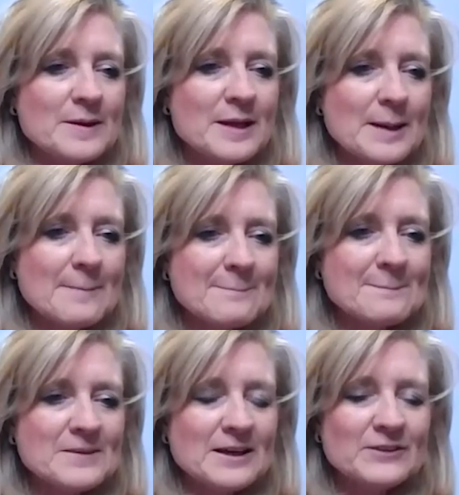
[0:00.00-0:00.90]
Yeah,
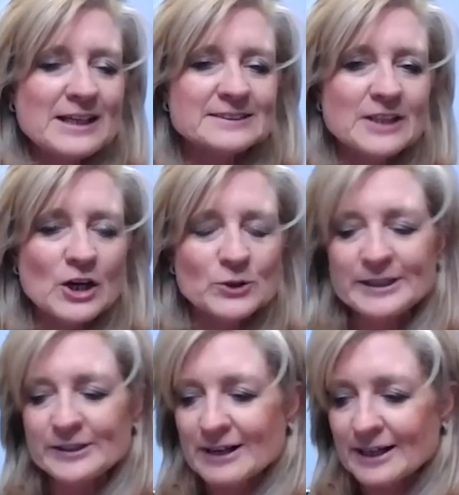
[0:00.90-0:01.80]
that's the
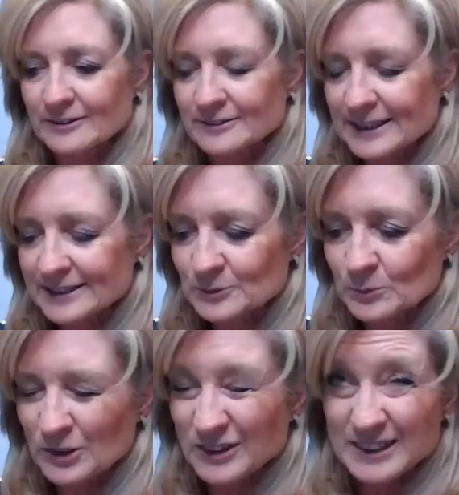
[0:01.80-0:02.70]
holy grail. That's
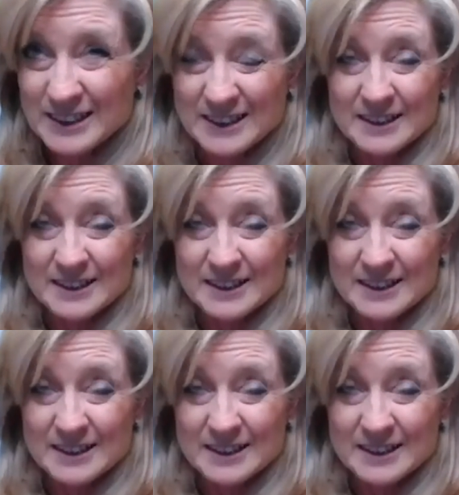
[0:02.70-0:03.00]
what